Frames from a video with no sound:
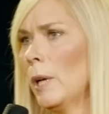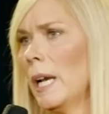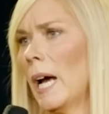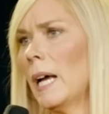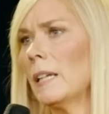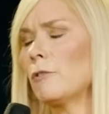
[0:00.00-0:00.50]
when
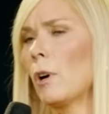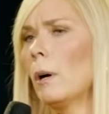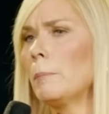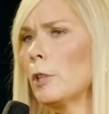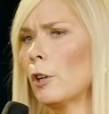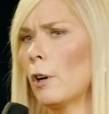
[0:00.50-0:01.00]
I
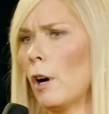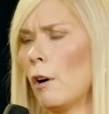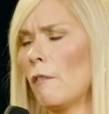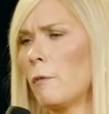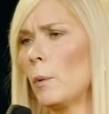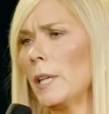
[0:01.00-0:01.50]
dropped her
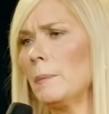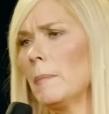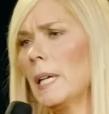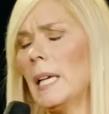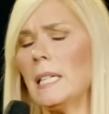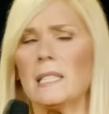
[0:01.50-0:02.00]
off, we,
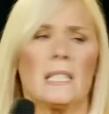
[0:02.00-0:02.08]
he